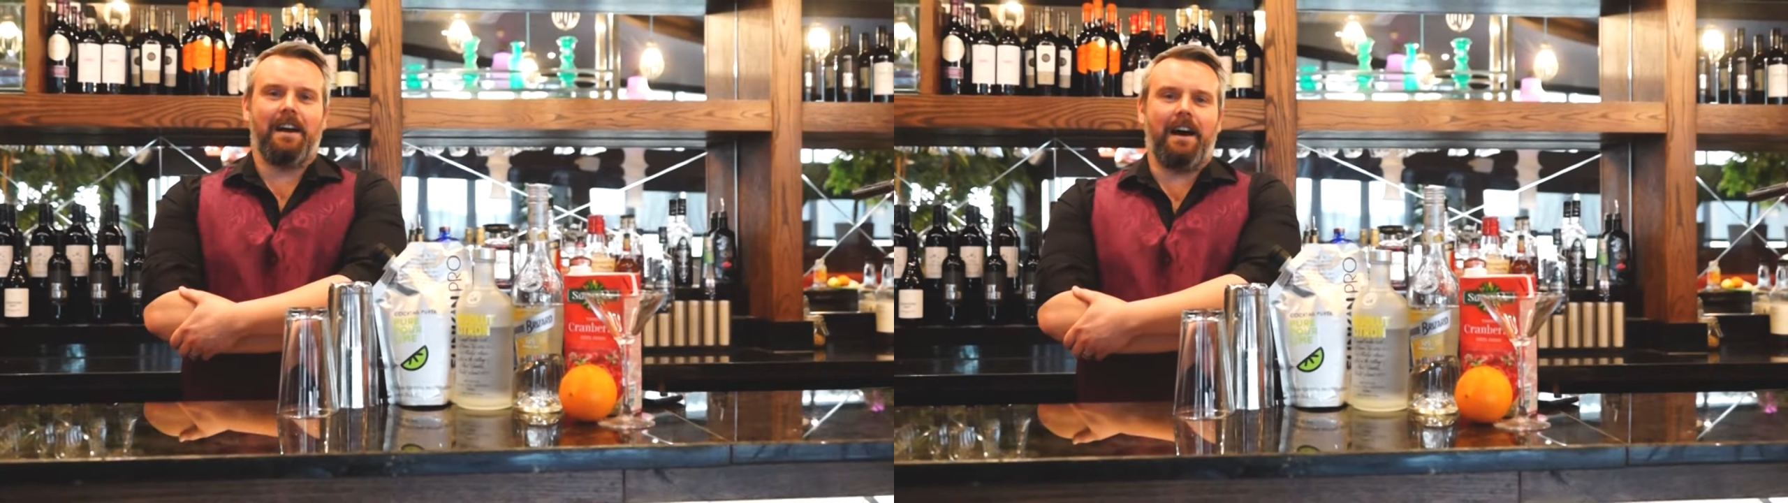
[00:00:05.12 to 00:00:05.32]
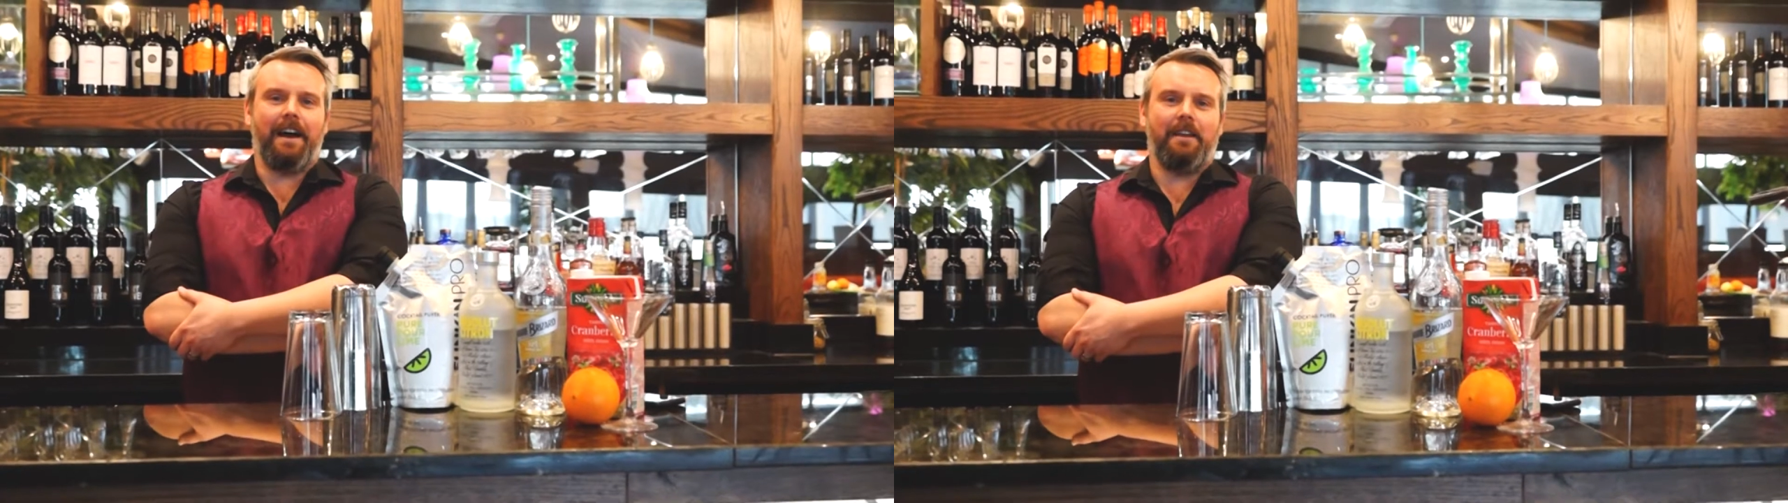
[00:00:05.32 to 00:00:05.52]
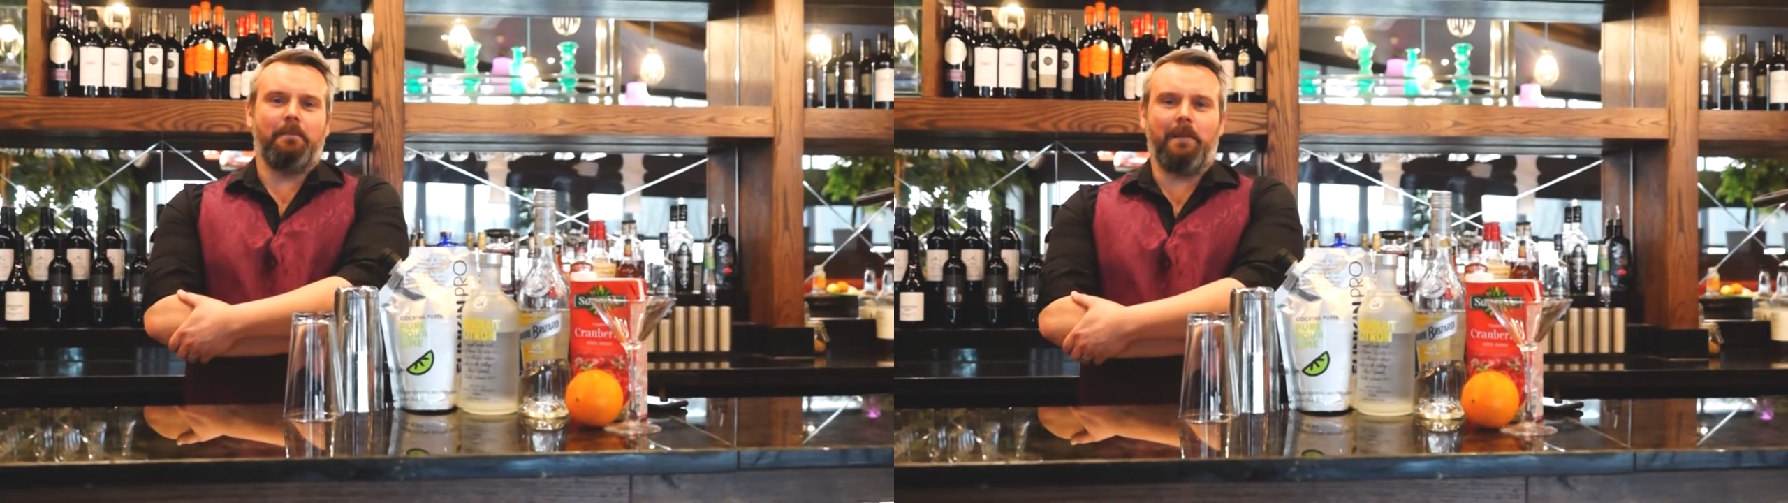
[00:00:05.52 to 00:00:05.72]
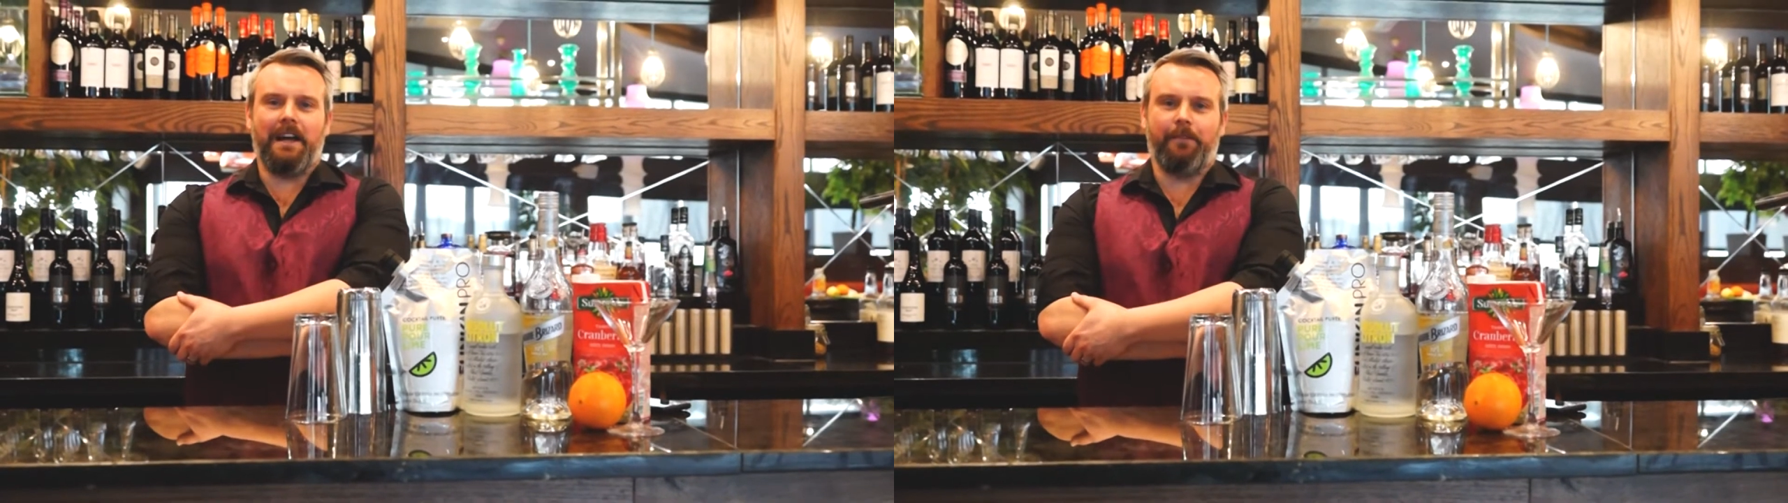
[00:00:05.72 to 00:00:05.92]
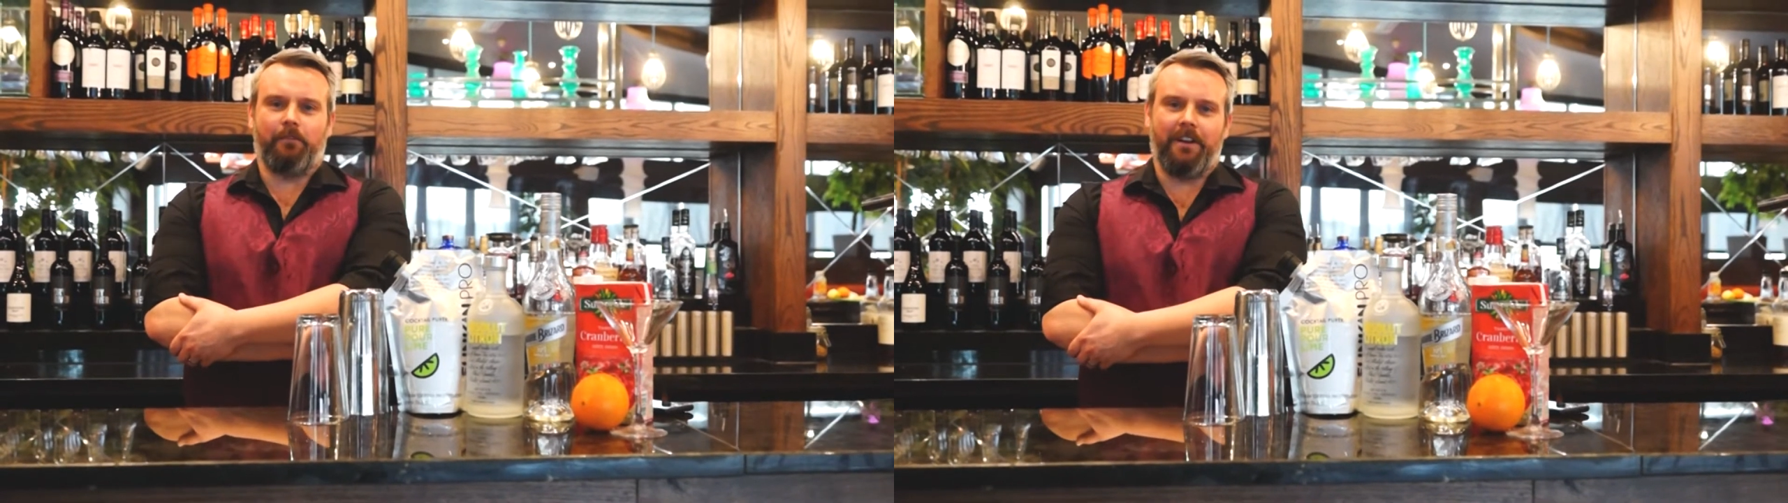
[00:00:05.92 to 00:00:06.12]
Hi, my
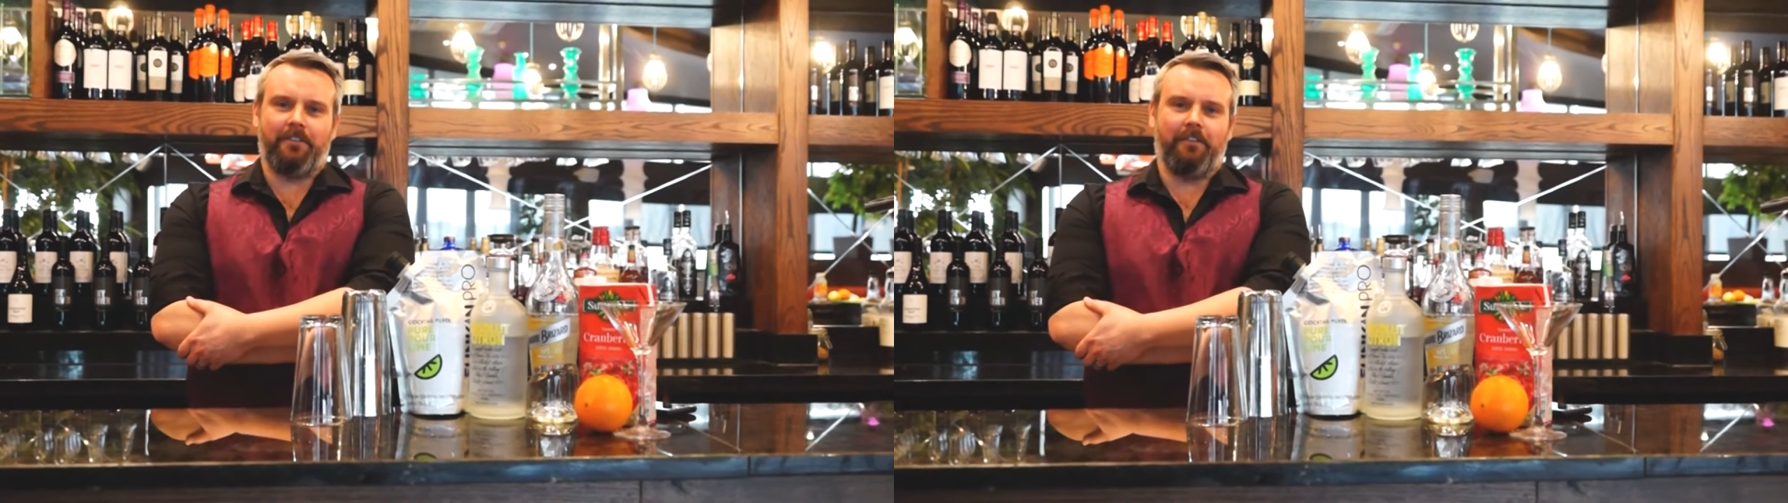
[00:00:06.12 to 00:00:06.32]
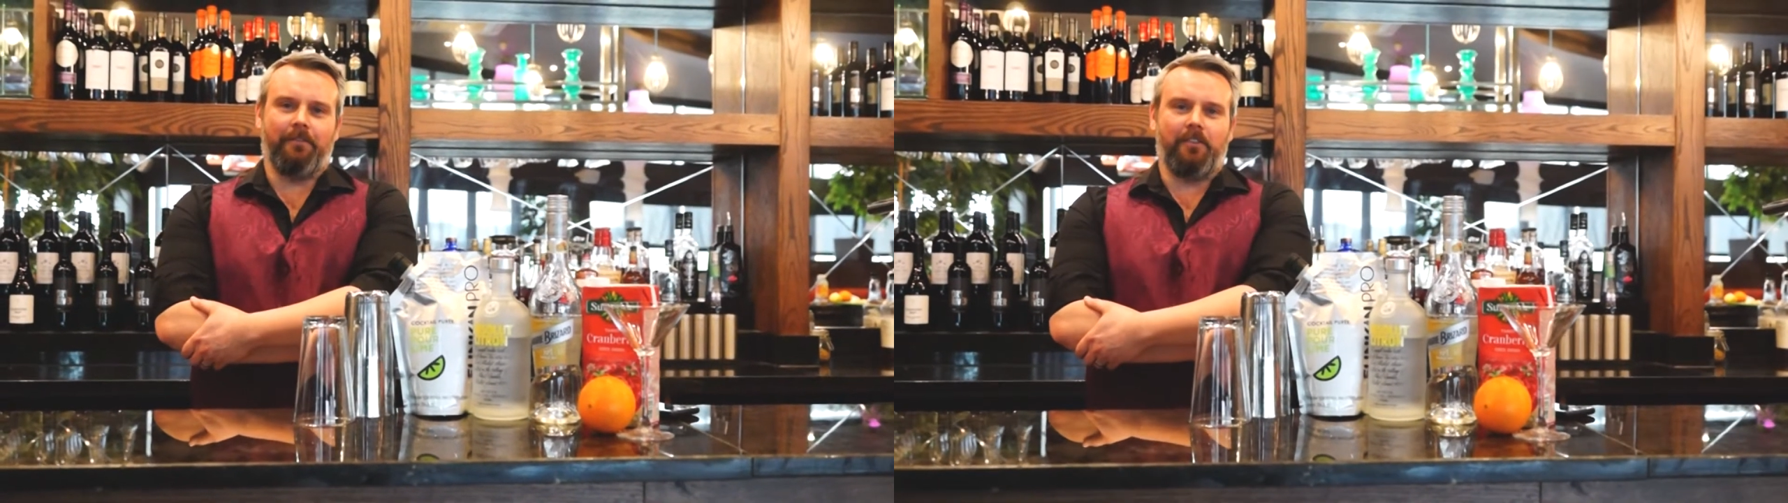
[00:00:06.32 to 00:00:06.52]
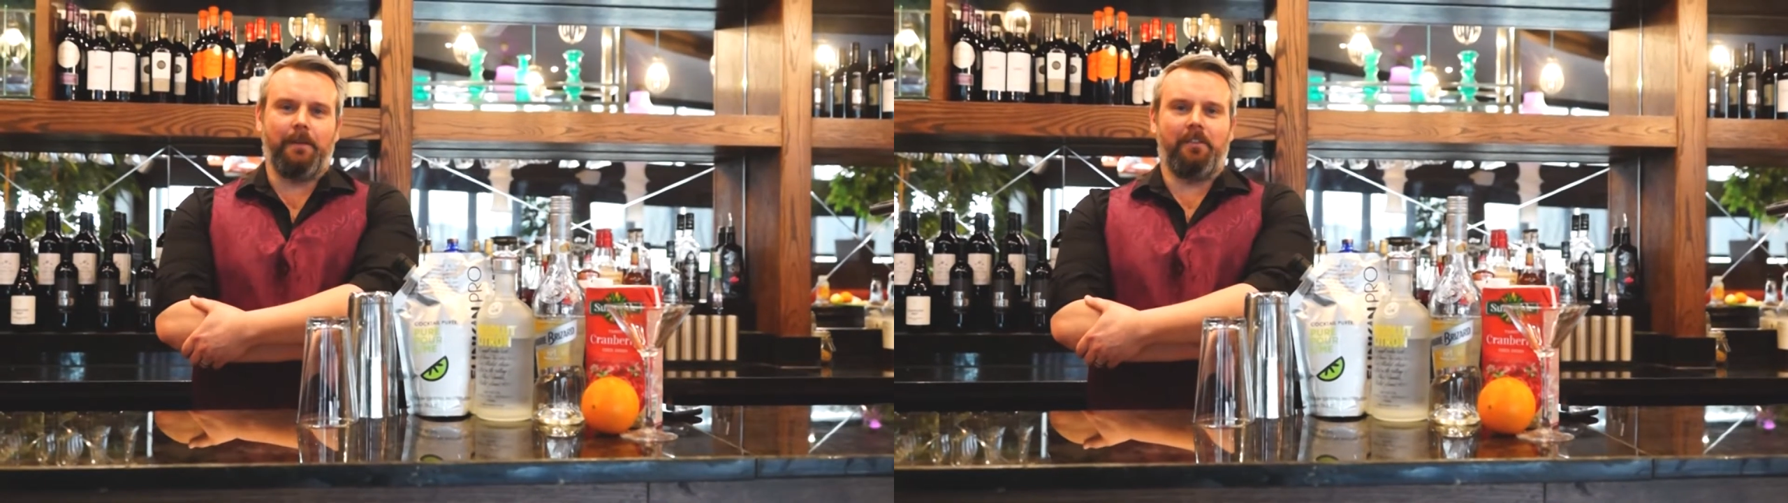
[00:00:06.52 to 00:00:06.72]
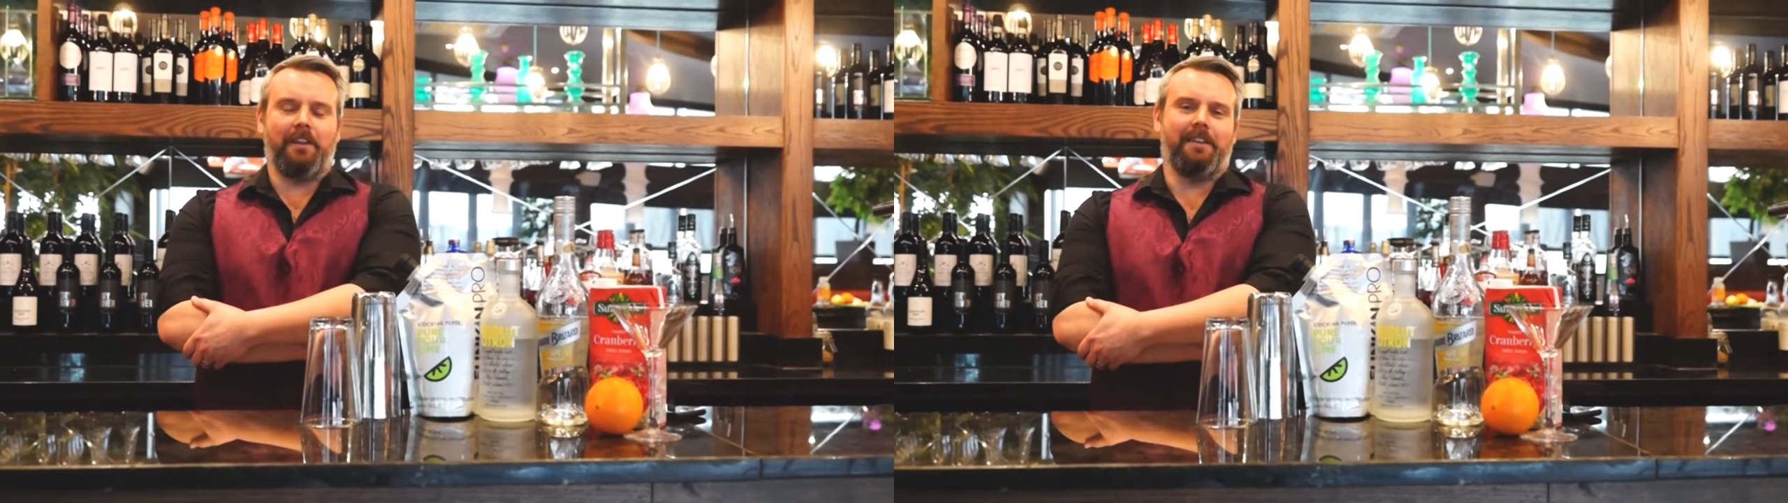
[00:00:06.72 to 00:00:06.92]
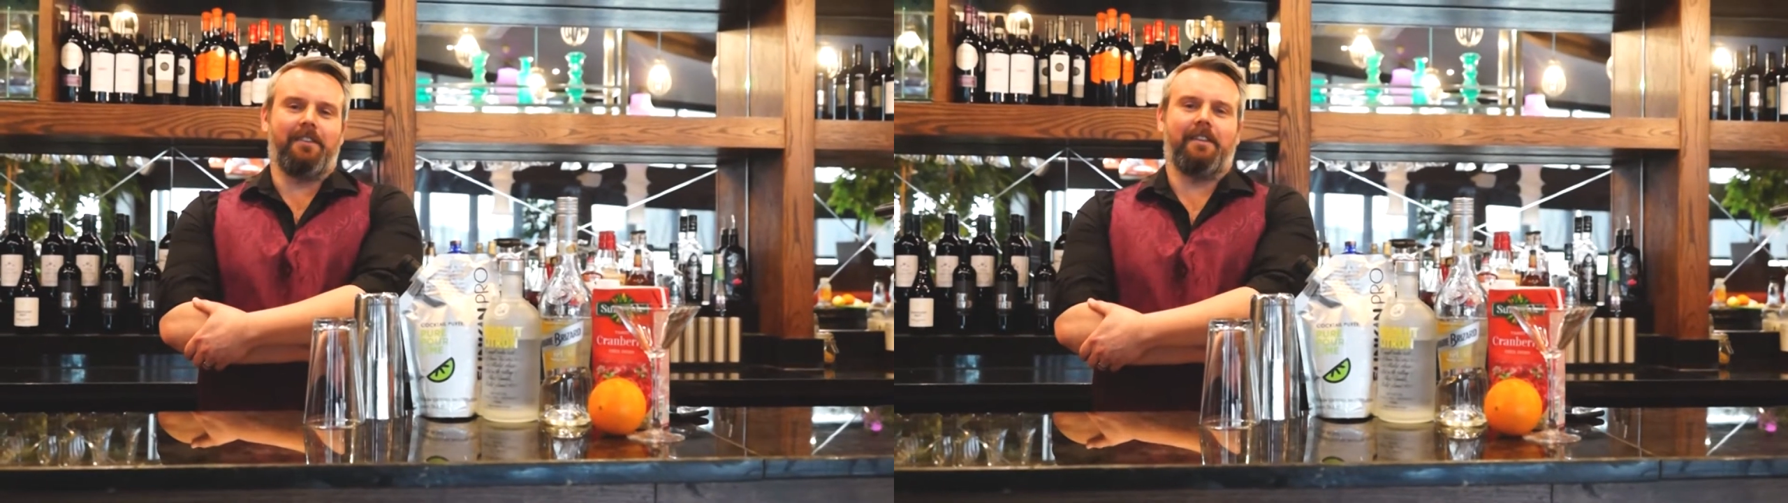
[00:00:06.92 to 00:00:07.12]
name's Richard from
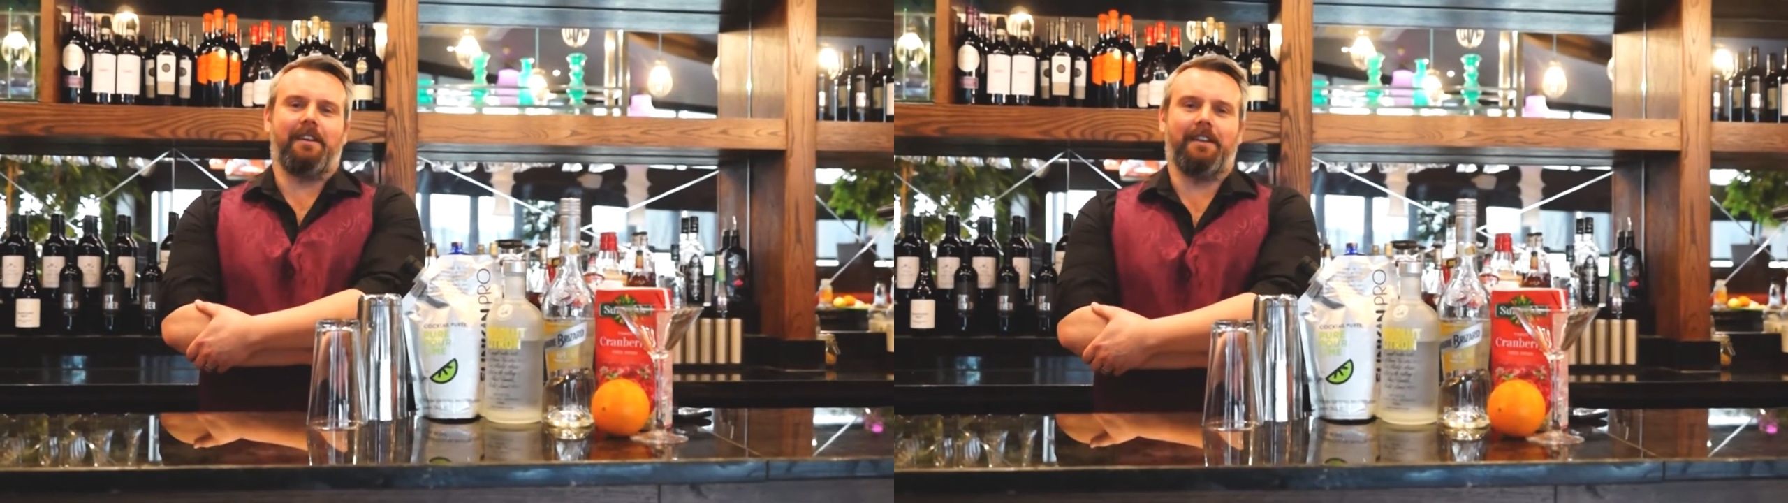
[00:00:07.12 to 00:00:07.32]
SimpsInns,